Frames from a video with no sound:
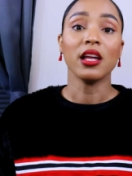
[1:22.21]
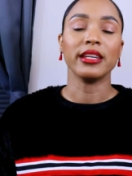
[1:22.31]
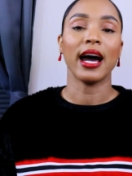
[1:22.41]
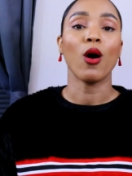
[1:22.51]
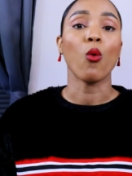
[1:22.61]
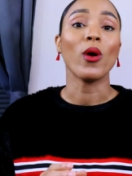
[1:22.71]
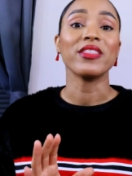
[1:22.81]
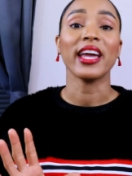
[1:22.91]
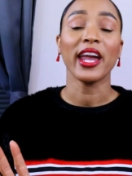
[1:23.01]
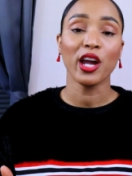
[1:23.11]
Now,
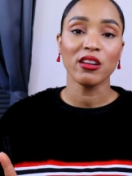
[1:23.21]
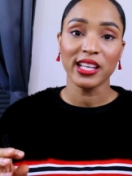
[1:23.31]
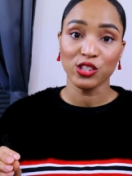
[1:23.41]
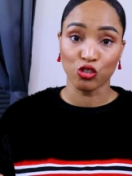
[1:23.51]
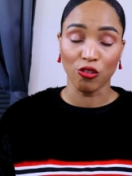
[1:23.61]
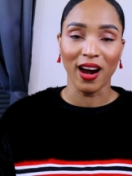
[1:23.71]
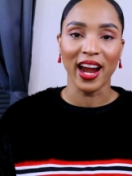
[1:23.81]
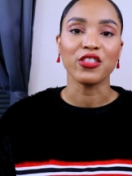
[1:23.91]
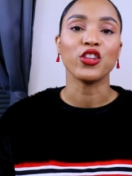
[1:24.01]
when the hair is dry,